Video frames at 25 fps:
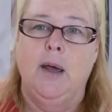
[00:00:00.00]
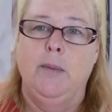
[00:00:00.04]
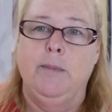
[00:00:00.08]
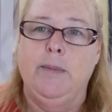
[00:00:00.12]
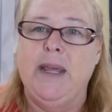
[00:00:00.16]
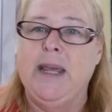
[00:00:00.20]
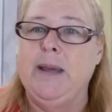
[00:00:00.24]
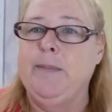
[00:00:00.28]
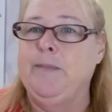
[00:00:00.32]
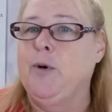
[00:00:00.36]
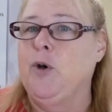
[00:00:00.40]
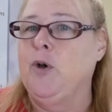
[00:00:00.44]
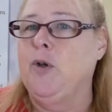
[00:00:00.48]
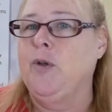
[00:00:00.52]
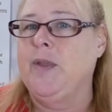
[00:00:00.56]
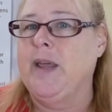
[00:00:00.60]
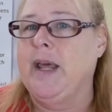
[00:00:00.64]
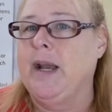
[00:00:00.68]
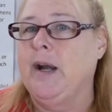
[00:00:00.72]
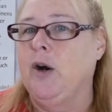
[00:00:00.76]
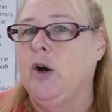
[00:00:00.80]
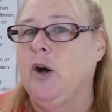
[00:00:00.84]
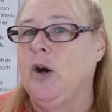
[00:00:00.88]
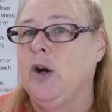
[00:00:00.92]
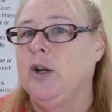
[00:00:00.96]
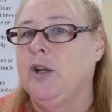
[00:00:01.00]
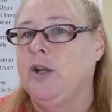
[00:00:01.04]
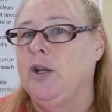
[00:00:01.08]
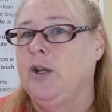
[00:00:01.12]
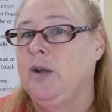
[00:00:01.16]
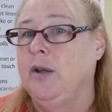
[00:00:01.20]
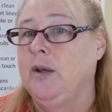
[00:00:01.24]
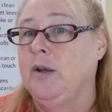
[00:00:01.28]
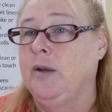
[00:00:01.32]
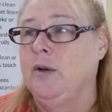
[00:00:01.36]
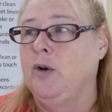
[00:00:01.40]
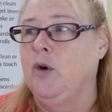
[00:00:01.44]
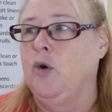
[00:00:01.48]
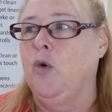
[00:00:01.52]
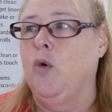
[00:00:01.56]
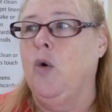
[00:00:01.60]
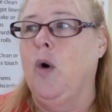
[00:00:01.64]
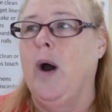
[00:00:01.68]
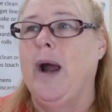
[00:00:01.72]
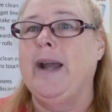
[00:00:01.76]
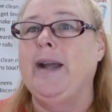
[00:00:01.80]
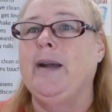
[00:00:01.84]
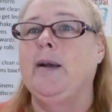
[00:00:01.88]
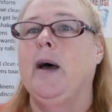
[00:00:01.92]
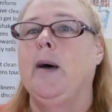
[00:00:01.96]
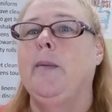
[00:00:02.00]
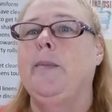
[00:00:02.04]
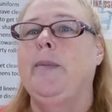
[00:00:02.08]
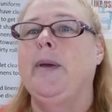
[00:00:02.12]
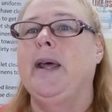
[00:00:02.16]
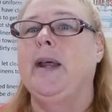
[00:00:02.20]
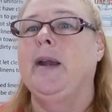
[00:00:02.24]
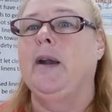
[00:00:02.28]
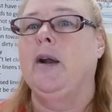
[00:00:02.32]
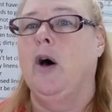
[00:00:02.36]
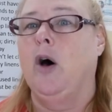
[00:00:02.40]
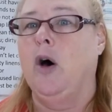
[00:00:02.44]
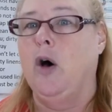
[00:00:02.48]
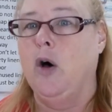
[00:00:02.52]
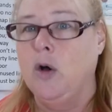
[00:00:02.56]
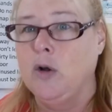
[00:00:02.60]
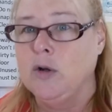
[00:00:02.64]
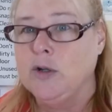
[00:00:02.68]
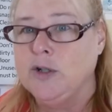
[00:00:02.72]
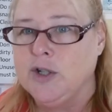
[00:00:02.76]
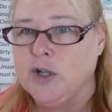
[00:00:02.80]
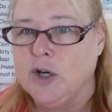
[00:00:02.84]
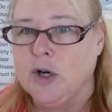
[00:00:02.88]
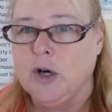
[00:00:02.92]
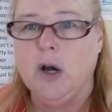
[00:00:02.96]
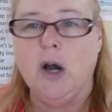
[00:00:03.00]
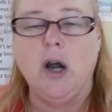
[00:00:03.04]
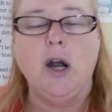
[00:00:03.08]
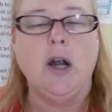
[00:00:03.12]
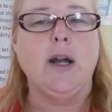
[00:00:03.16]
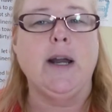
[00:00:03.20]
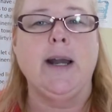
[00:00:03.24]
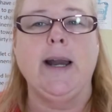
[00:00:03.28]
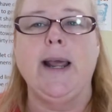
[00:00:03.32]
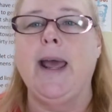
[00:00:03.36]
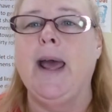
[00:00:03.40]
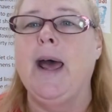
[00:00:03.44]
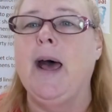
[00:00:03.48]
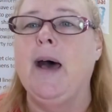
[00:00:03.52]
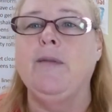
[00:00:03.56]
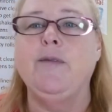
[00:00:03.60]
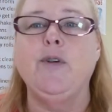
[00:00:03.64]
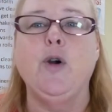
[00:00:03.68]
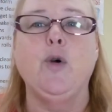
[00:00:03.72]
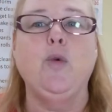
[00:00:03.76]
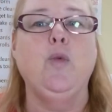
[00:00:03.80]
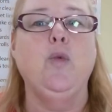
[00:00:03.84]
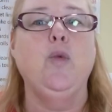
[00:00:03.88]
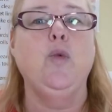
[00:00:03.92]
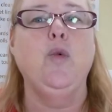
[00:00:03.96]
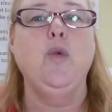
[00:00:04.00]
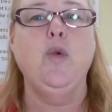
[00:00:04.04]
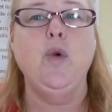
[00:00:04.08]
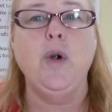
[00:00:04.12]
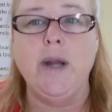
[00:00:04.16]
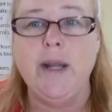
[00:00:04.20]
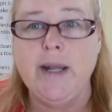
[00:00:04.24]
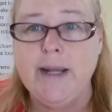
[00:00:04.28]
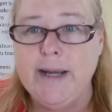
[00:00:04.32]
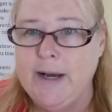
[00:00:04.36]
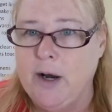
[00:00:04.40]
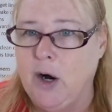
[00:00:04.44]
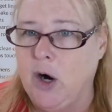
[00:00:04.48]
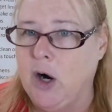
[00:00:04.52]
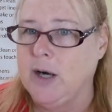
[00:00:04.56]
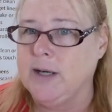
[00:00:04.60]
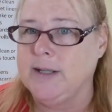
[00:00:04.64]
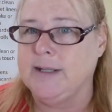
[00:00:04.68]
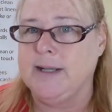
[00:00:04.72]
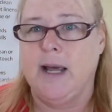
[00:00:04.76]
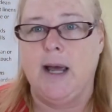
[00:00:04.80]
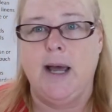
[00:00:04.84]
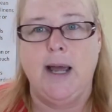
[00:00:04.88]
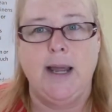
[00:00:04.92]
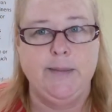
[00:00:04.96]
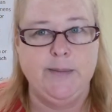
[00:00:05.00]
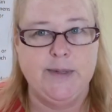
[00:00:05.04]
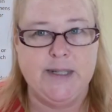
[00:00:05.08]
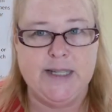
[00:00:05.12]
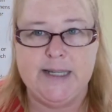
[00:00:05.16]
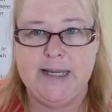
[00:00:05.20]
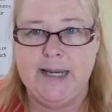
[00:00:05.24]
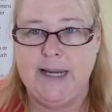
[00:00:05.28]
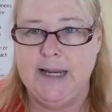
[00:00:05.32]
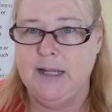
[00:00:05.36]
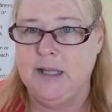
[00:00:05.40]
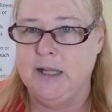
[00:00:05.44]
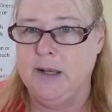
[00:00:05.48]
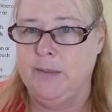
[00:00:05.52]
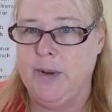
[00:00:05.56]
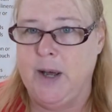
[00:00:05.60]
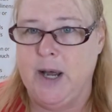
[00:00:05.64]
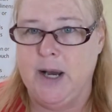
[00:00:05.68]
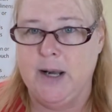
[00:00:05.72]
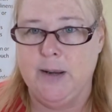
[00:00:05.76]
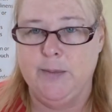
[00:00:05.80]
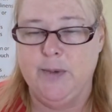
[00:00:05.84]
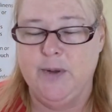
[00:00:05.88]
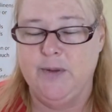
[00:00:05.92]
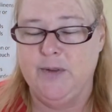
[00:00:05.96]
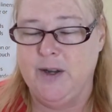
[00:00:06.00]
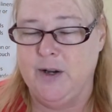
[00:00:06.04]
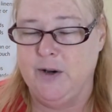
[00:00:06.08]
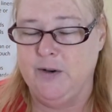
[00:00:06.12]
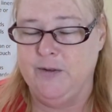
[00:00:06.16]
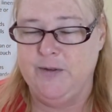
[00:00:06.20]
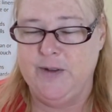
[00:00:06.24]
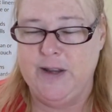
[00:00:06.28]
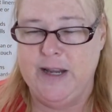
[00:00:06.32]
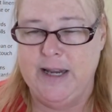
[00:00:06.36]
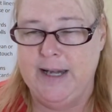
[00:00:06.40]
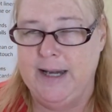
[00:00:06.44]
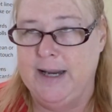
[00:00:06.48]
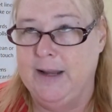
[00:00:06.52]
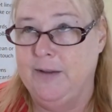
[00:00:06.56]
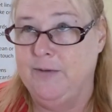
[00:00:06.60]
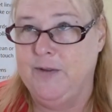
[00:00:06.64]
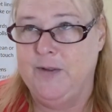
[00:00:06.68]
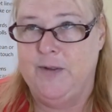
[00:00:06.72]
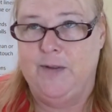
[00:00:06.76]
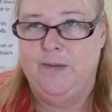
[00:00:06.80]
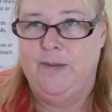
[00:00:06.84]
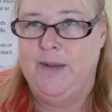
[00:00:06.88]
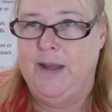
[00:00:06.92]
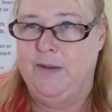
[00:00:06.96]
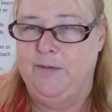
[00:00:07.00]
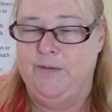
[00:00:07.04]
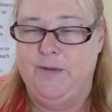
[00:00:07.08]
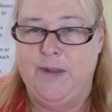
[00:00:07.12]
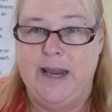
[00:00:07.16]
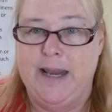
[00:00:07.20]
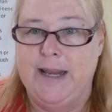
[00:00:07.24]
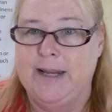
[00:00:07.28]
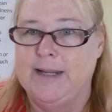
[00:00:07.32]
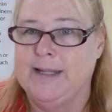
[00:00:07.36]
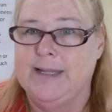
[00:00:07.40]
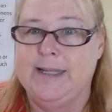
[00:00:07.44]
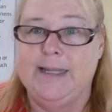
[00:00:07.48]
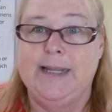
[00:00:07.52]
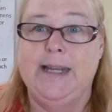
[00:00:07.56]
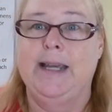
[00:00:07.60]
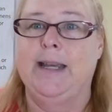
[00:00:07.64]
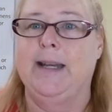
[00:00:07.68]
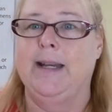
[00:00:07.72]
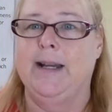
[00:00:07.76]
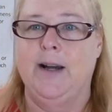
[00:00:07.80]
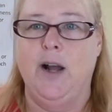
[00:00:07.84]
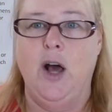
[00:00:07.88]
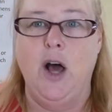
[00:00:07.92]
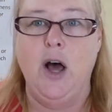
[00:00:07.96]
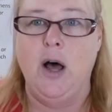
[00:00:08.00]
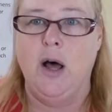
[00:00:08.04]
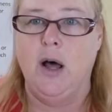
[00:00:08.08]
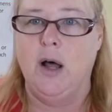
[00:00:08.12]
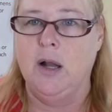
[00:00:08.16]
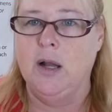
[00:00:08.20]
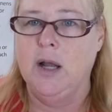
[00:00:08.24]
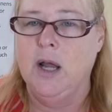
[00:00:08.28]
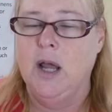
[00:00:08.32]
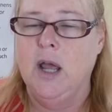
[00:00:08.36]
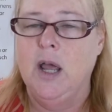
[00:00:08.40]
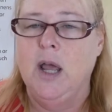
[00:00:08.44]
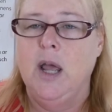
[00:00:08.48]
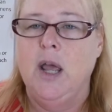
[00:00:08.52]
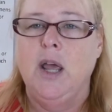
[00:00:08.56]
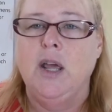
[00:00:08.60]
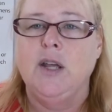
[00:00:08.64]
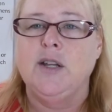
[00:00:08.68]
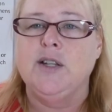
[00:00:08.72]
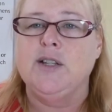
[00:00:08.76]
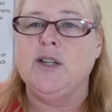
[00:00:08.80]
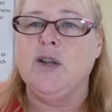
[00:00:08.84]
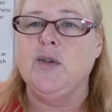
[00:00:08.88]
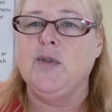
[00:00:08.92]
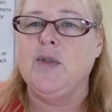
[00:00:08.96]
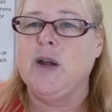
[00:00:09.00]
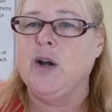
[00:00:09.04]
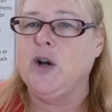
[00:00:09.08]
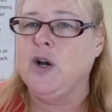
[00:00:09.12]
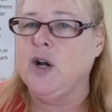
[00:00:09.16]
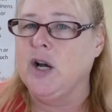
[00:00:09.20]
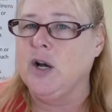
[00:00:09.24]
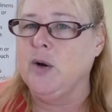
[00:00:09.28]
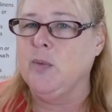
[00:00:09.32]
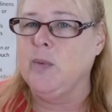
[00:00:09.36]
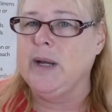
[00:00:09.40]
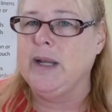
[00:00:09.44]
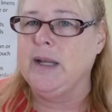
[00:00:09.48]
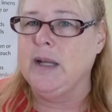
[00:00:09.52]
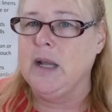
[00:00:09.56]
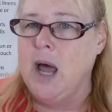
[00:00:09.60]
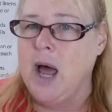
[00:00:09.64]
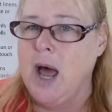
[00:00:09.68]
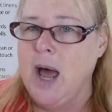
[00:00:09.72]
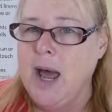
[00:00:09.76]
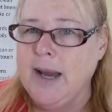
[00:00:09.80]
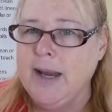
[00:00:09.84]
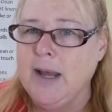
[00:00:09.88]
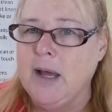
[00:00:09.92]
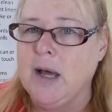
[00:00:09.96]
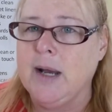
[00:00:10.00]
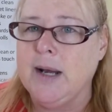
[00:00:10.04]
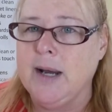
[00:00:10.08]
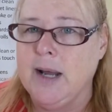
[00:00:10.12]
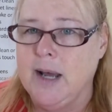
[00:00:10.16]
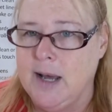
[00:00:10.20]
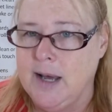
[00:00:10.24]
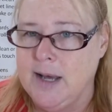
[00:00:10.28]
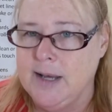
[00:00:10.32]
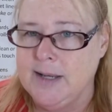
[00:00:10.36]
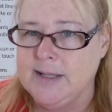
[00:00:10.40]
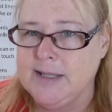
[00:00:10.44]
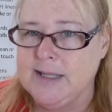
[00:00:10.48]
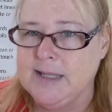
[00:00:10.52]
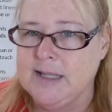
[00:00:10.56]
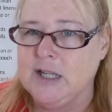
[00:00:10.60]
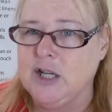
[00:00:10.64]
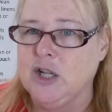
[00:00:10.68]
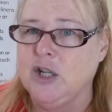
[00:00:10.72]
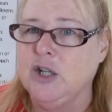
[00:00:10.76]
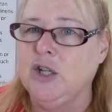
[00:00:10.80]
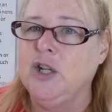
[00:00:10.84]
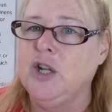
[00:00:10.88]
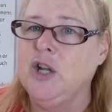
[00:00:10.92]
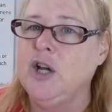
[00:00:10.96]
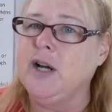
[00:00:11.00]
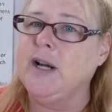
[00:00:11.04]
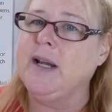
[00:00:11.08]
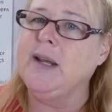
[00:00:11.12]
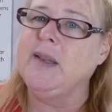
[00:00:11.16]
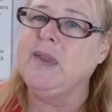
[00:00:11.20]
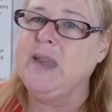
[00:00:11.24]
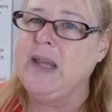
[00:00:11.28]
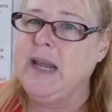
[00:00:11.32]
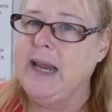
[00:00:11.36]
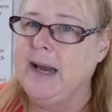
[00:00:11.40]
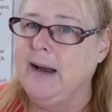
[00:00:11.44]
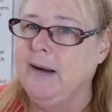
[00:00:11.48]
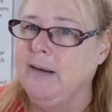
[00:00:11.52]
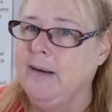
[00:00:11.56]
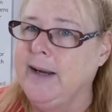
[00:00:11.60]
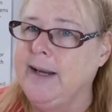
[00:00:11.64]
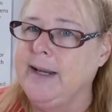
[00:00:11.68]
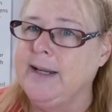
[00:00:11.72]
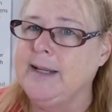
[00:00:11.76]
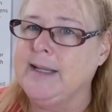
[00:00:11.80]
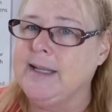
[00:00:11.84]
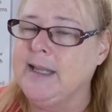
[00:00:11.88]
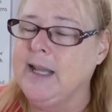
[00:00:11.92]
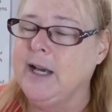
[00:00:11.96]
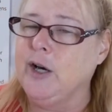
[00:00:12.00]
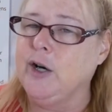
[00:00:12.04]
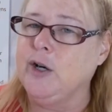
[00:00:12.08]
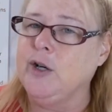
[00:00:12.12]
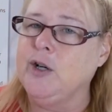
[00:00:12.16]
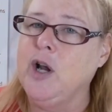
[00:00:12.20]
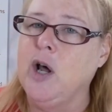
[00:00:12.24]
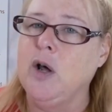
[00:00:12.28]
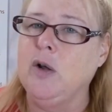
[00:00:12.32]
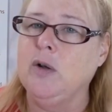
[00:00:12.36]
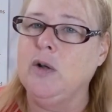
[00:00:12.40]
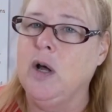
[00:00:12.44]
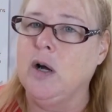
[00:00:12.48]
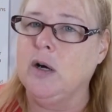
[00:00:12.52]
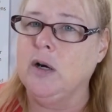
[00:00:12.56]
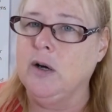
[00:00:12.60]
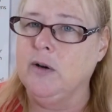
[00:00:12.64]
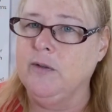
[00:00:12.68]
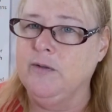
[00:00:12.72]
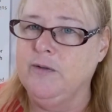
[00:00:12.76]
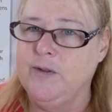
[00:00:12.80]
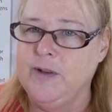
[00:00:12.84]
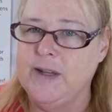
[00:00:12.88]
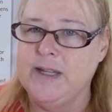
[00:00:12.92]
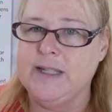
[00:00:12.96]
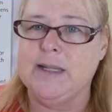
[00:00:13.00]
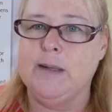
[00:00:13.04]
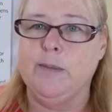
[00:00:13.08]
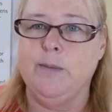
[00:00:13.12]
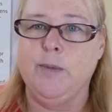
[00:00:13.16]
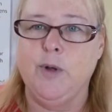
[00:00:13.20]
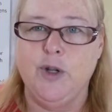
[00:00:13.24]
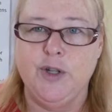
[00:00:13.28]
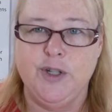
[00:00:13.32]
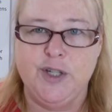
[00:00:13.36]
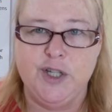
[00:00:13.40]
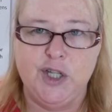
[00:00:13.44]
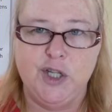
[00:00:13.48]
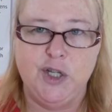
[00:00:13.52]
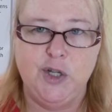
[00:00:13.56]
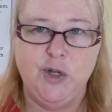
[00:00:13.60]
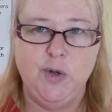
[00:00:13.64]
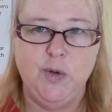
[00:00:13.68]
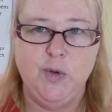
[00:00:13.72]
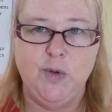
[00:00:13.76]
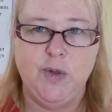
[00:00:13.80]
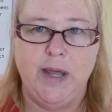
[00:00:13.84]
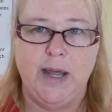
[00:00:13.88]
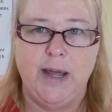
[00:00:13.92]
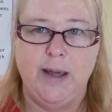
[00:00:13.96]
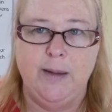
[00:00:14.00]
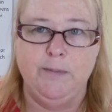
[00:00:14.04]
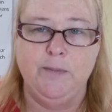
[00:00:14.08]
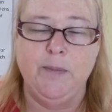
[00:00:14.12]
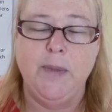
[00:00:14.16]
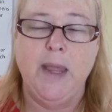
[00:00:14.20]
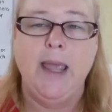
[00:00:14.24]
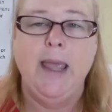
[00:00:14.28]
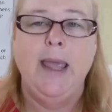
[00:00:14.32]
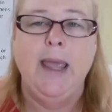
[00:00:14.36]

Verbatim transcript: People that are quite a bit older are going to have a really hard time seeing the bottom of their feet, if, if they can see it at all. So they're going to rely on us to look at the areas that are no longer visible to them.